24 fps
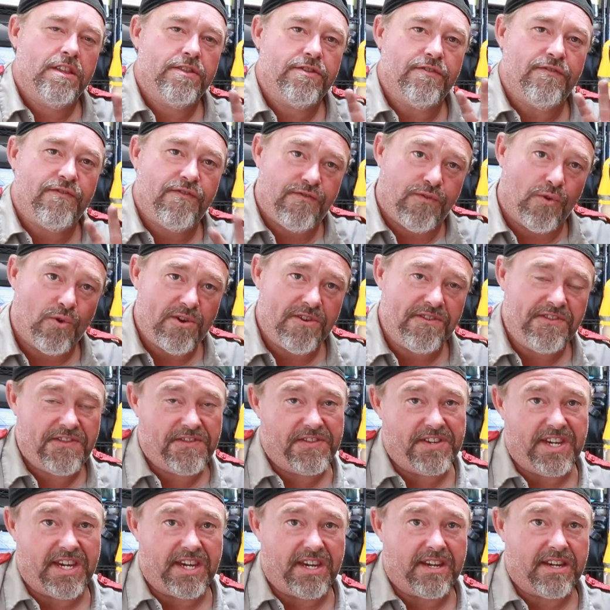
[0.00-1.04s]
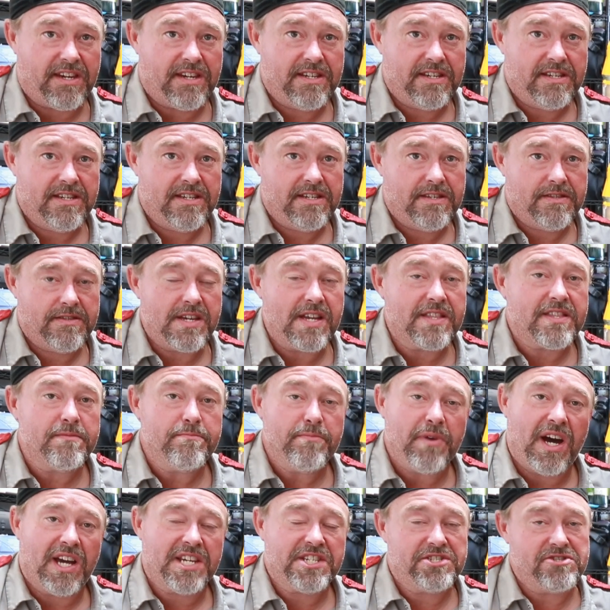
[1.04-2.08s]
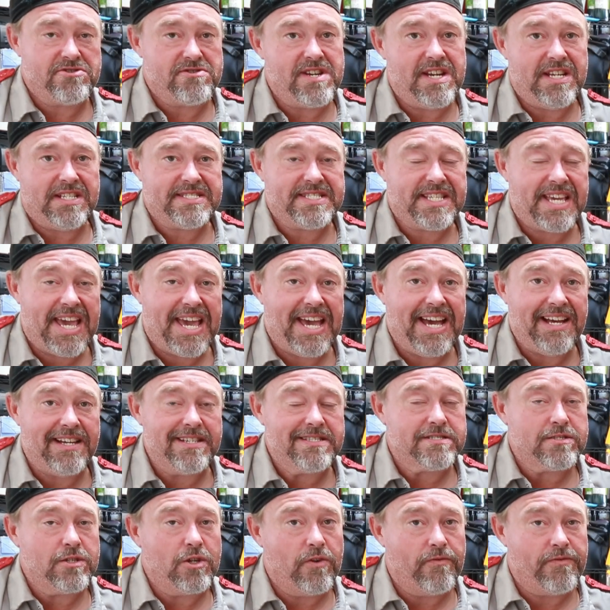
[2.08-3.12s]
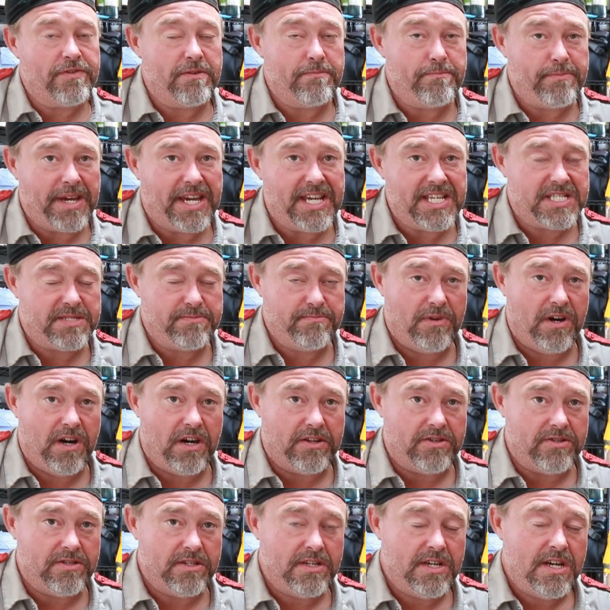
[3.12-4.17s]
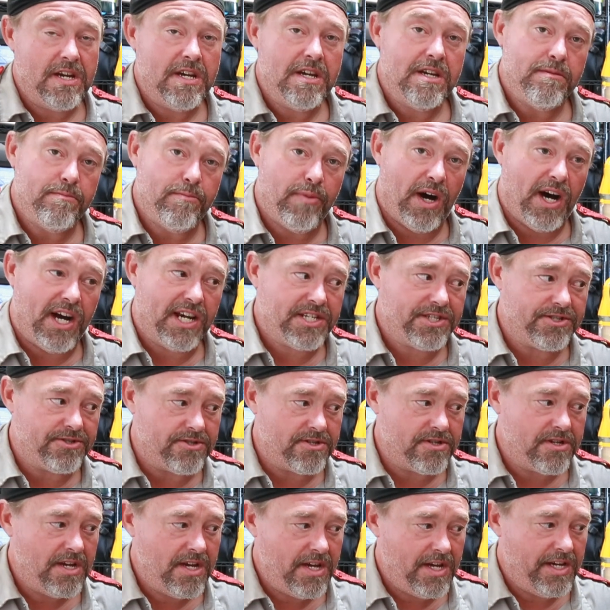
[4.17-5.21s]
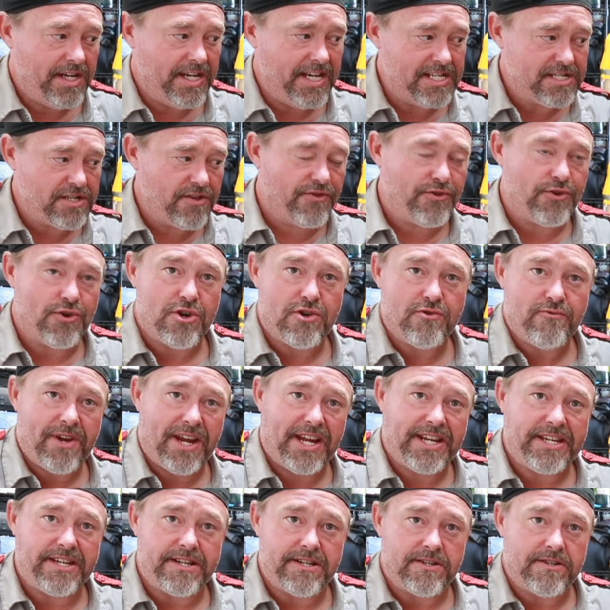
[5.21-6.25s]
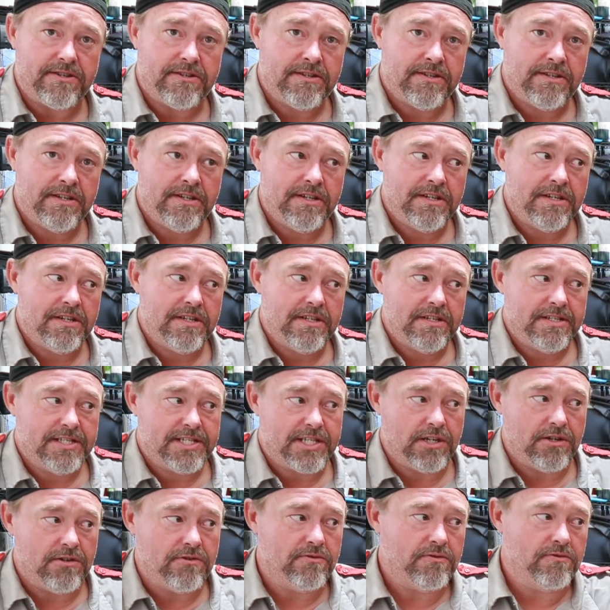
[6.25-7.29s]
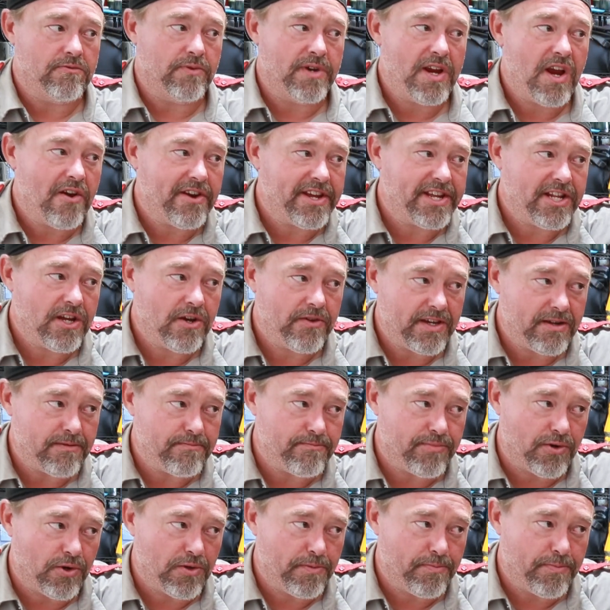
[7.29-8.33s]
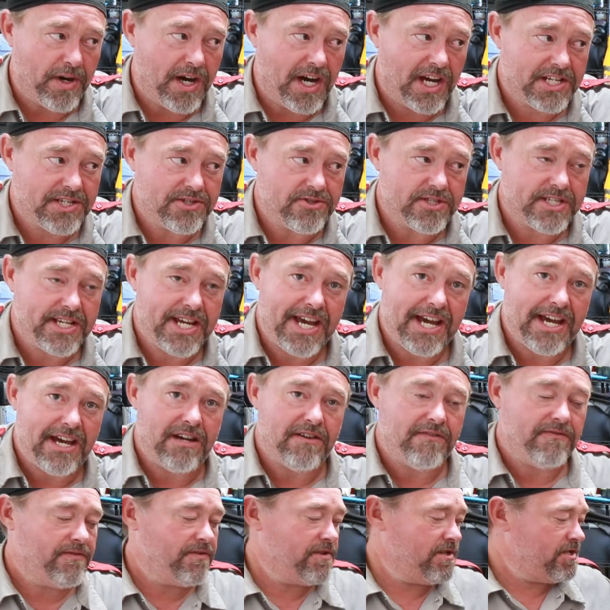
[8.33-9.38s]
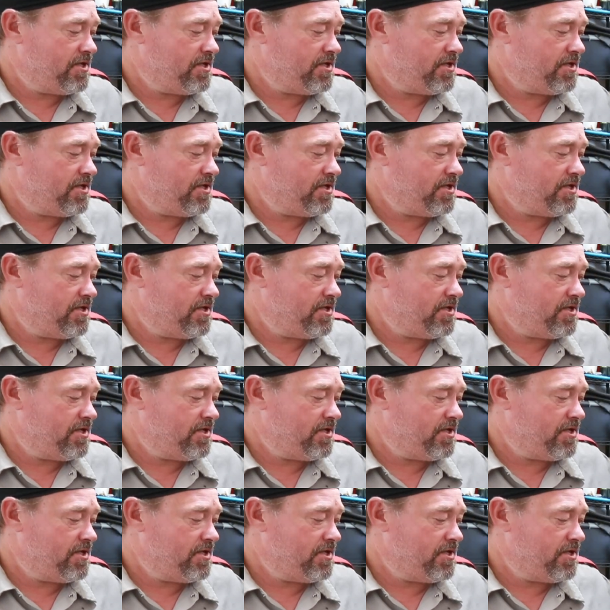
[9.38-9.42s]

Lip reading: The fourth thing that the Boxster S has over the base model Boxster is a third radiator. So we already know that both Boxsters have